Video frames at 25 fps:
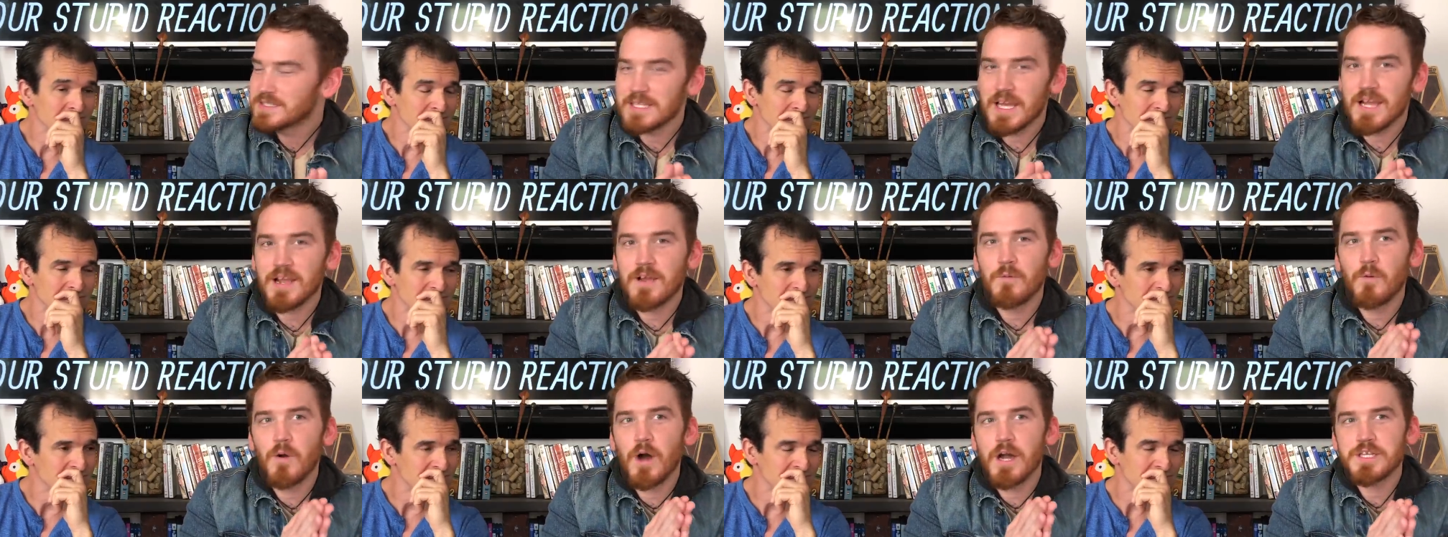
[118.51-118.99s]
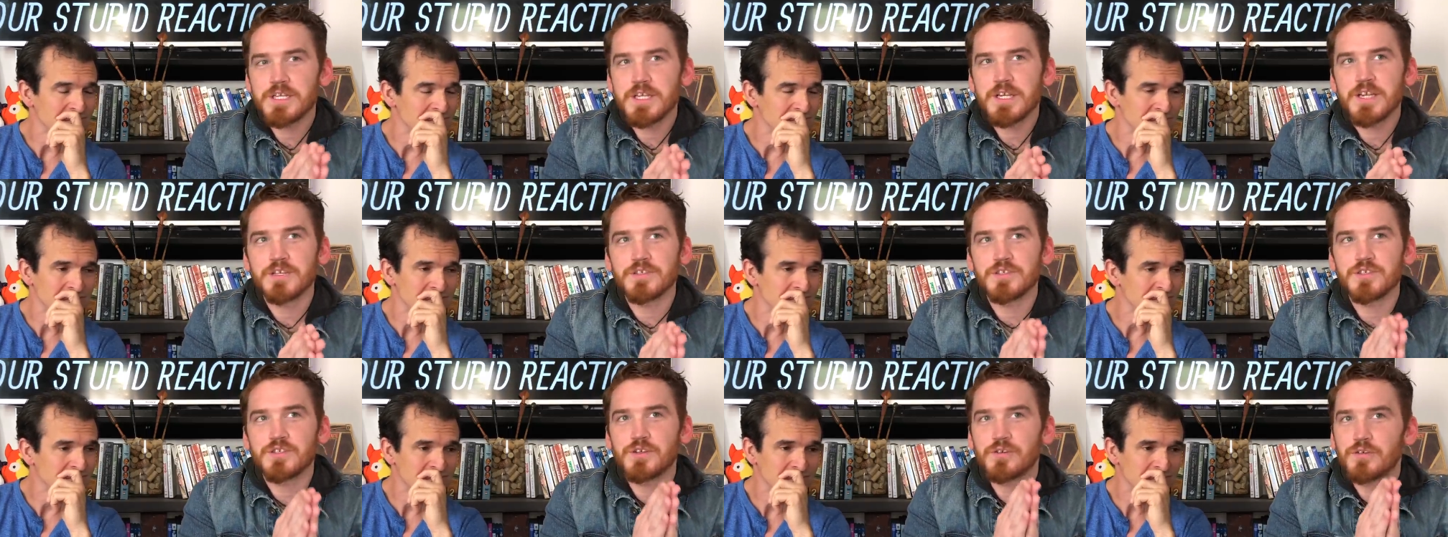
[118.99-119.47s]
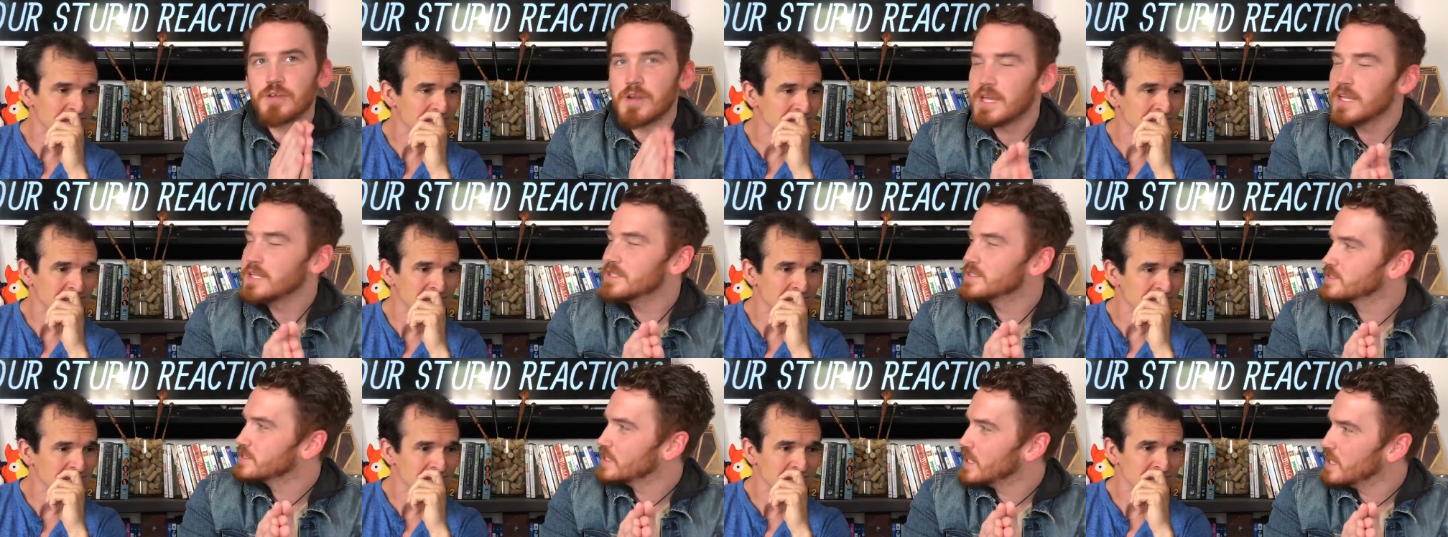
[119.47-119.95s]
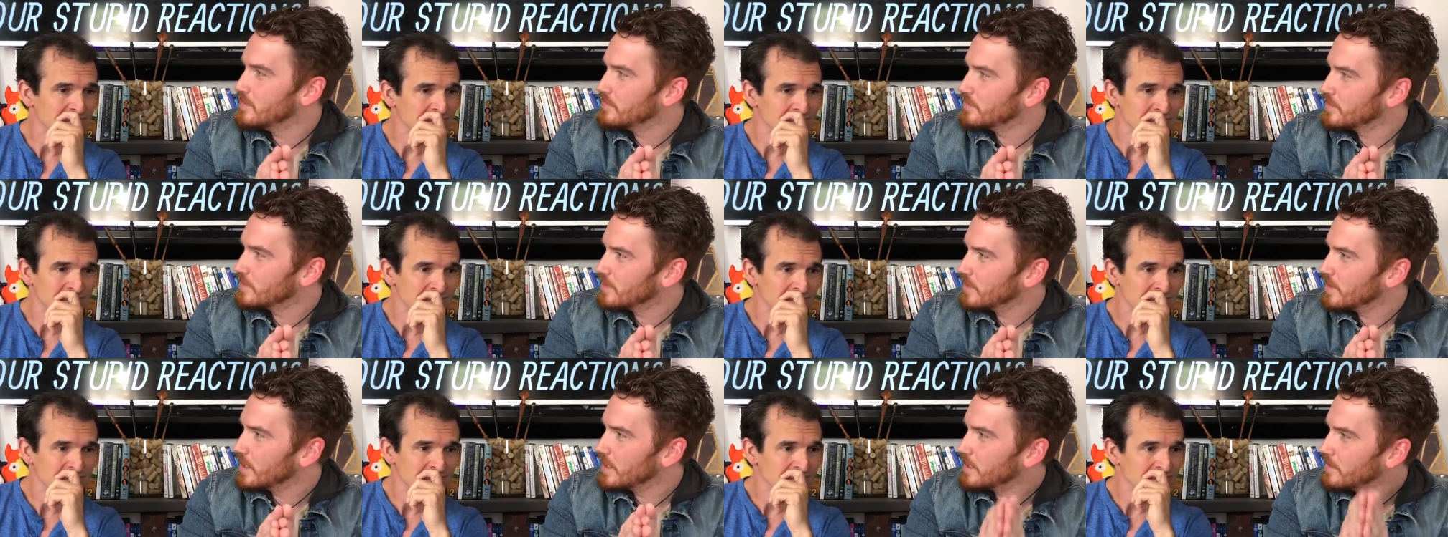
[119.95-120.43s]
Speaker 1: it's like watching a
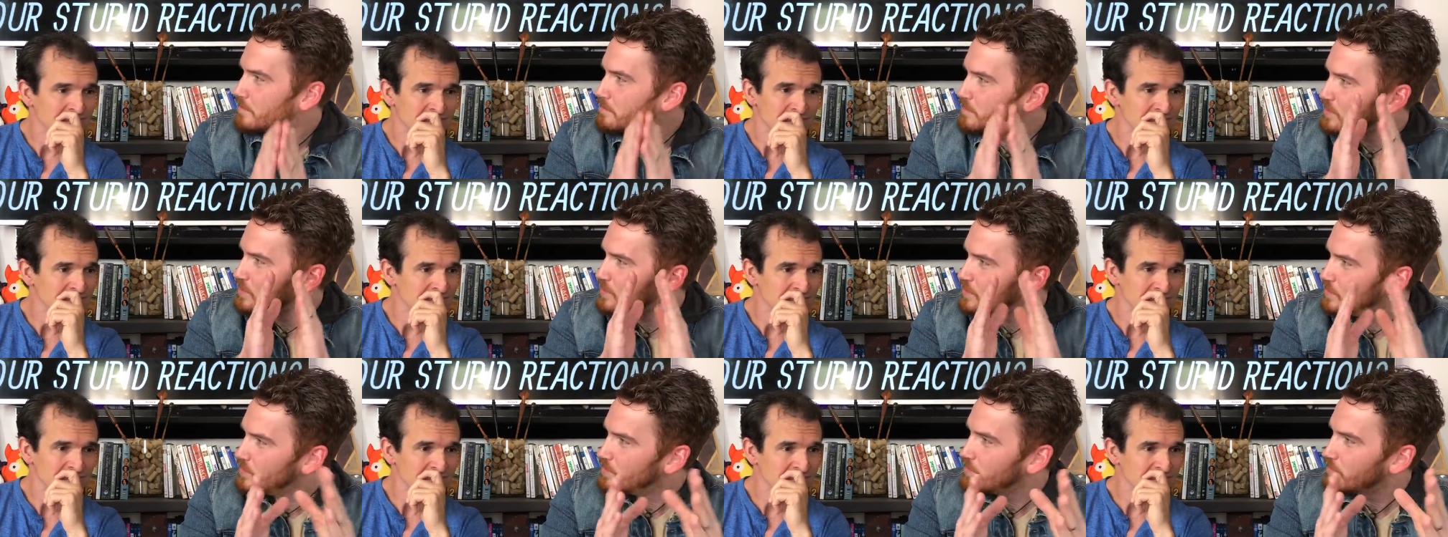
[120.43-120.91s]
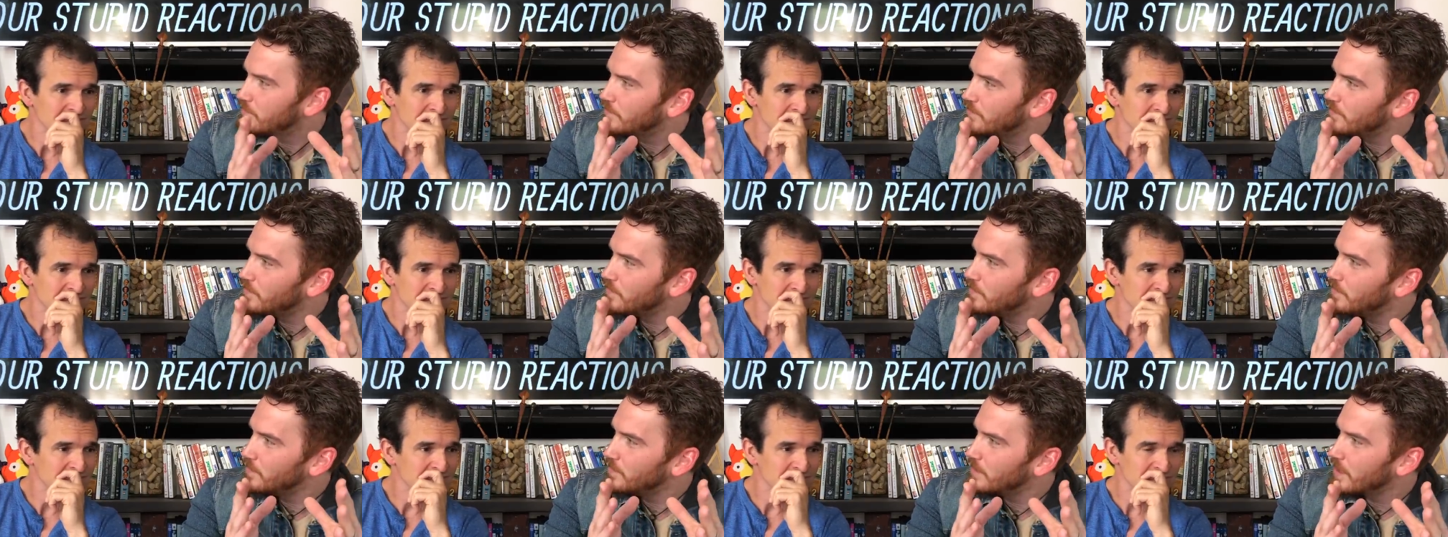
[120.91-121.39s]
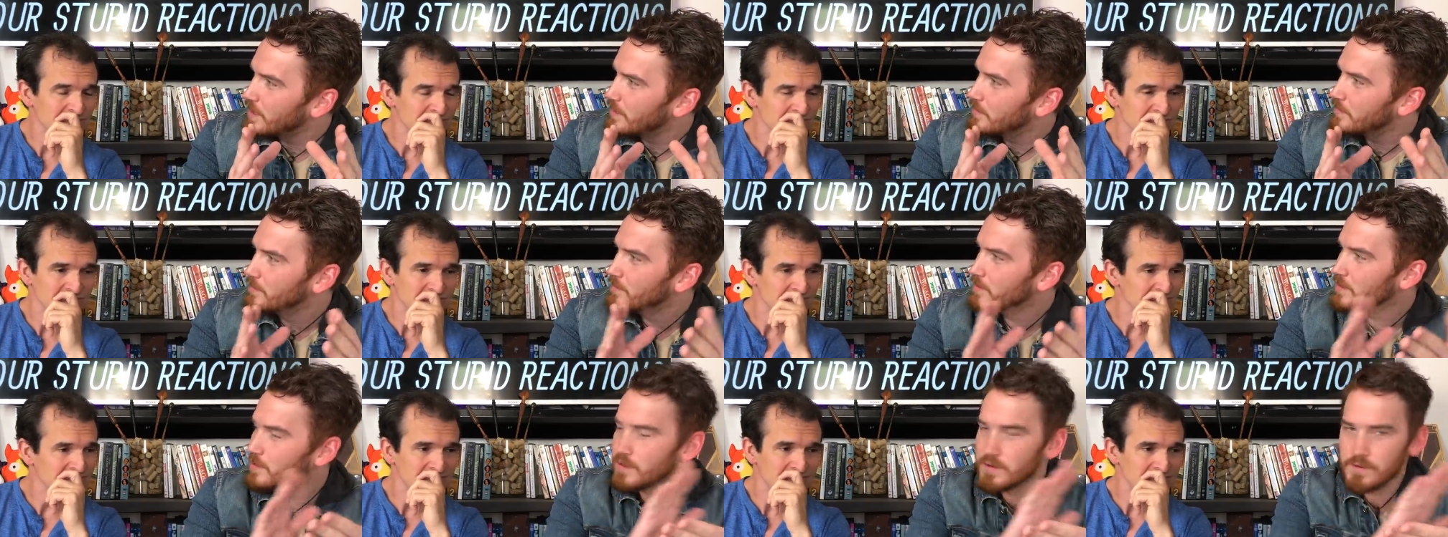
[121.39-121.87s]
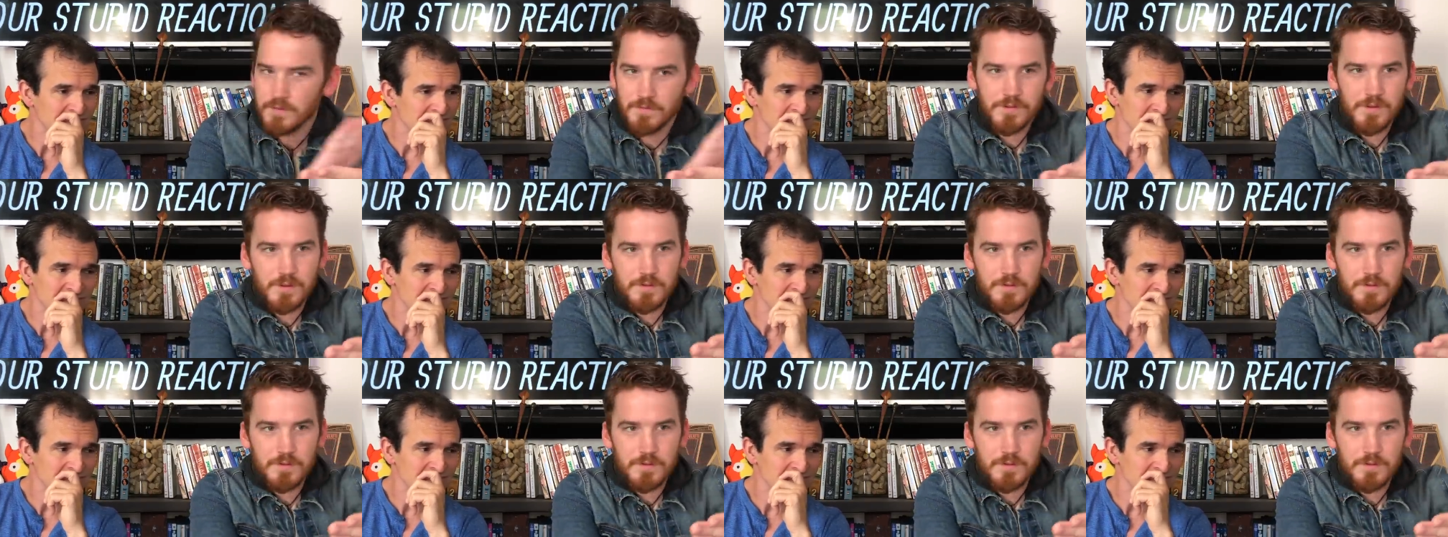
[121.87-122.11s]
screensaver, like a beautiful, like when you have